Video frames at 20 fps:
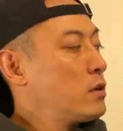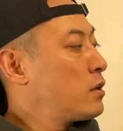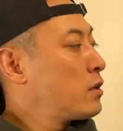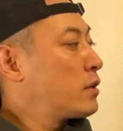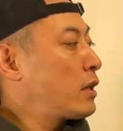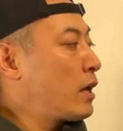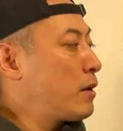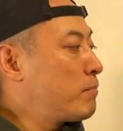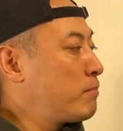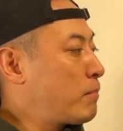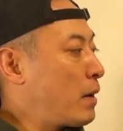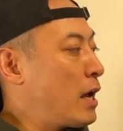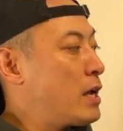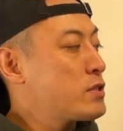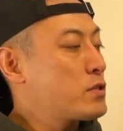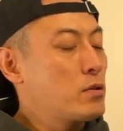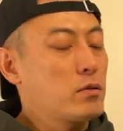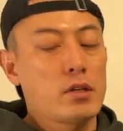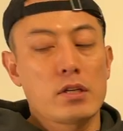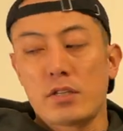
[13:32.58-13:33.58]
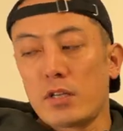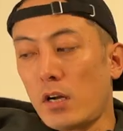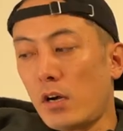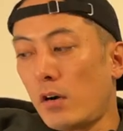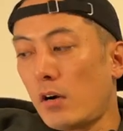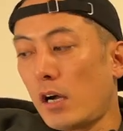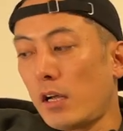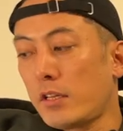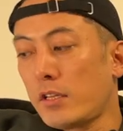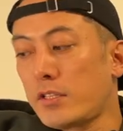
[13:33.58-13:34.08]
Then based on this, you
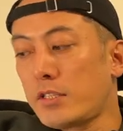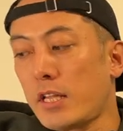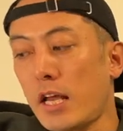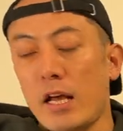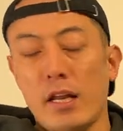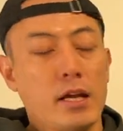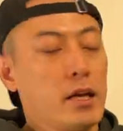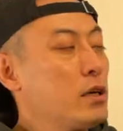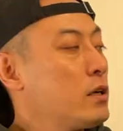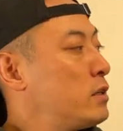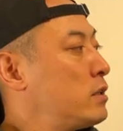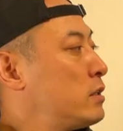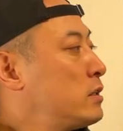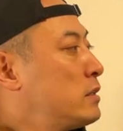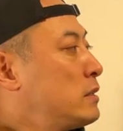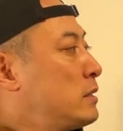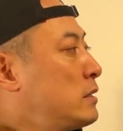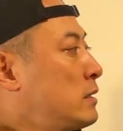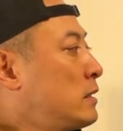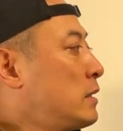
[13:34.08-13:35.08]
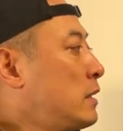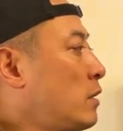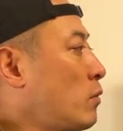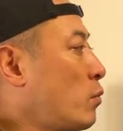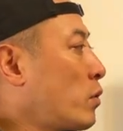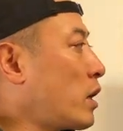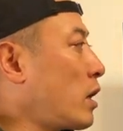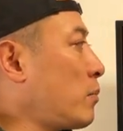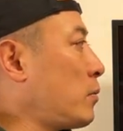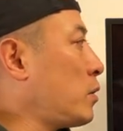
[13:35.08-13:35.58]
know, understanding,
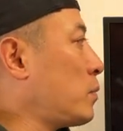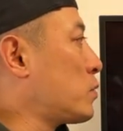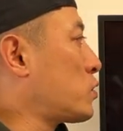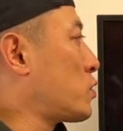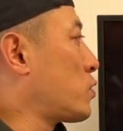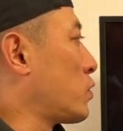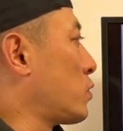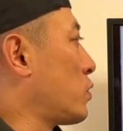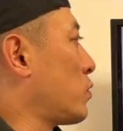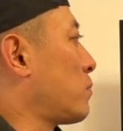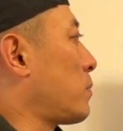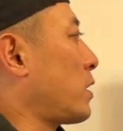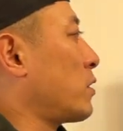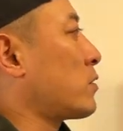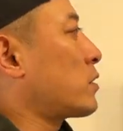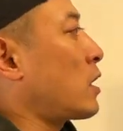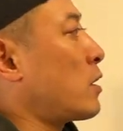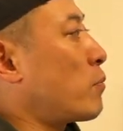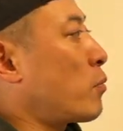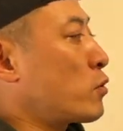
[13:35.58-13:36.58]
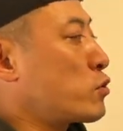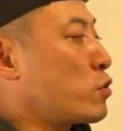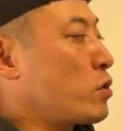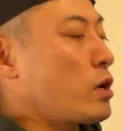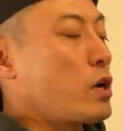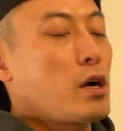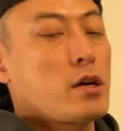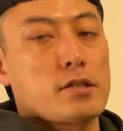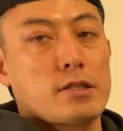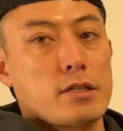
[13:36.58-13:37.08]
we're gonna move to value calculation
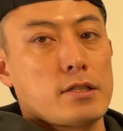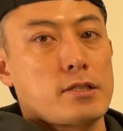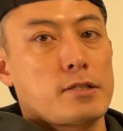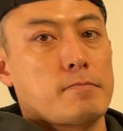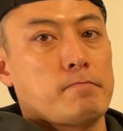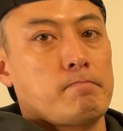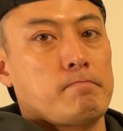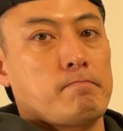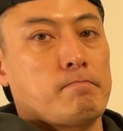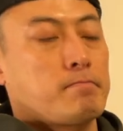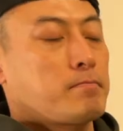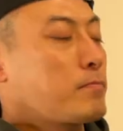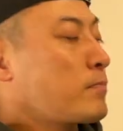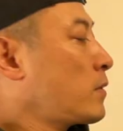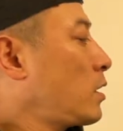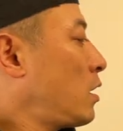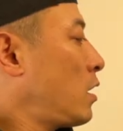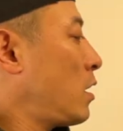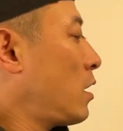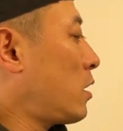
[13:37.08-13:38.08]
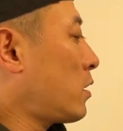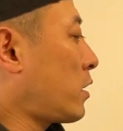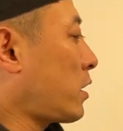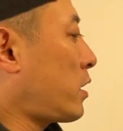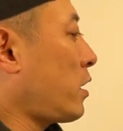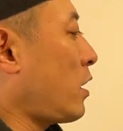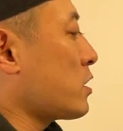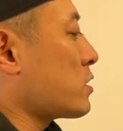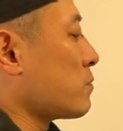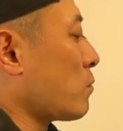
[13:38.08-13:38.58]
analysis.
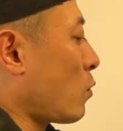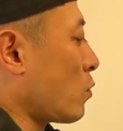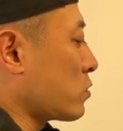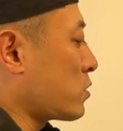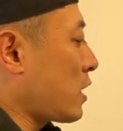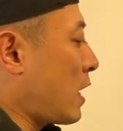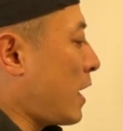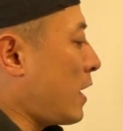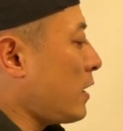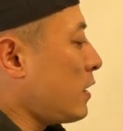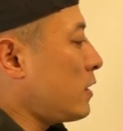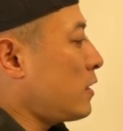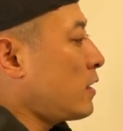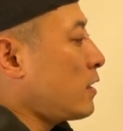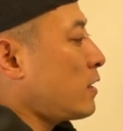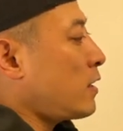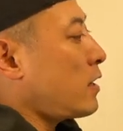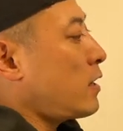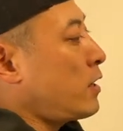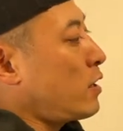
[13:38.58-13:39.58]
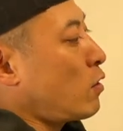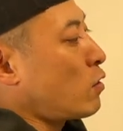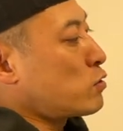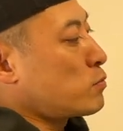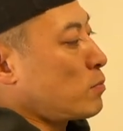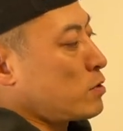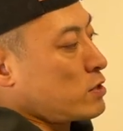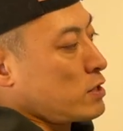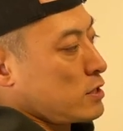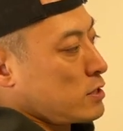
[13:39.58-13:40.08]
Here's multi and
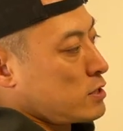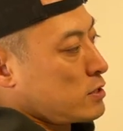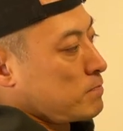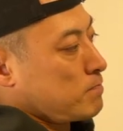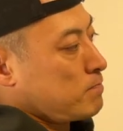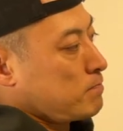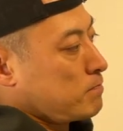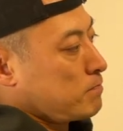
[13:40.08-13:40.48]
osmosis.